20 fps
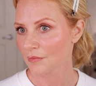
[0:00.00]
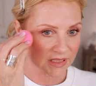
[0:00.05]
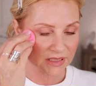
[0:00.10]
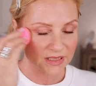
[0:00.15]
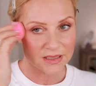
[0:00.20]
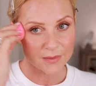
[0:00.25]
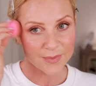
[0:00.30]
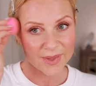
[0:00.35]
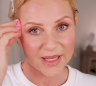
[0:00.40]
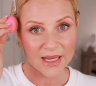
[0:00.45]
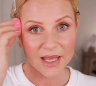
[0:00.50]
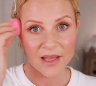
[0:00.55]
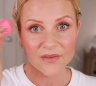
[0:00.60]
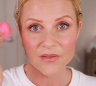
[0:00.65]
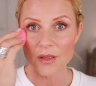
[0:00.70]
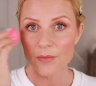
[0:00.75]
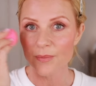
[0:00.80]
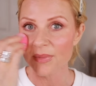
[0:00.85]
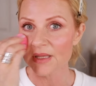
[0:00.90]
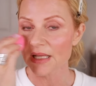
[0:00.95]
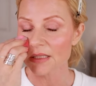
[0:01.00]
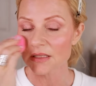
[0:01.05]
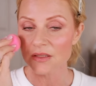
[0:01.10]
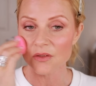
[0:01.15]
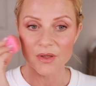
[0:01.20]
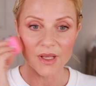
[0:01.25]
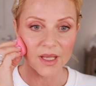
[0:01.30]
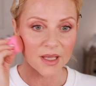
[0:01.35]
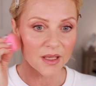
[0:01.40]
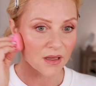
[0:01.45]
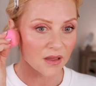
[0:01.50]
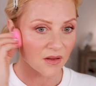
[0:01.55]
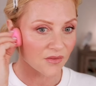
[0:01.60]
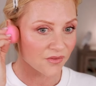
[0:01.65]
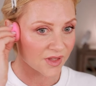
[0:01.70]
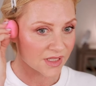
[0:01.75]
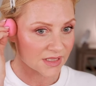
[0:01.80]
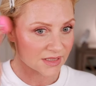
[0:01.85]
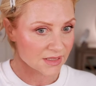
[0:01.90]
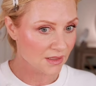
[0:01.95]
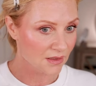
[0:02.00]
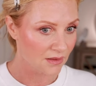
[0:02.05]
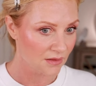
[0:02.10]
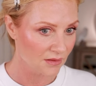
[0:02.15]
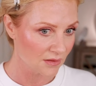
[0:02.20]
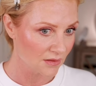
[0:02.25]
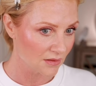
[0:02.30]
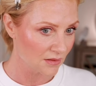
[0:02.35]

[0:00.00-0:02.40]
This is a bit heavy, but that's okay. I'll fix it.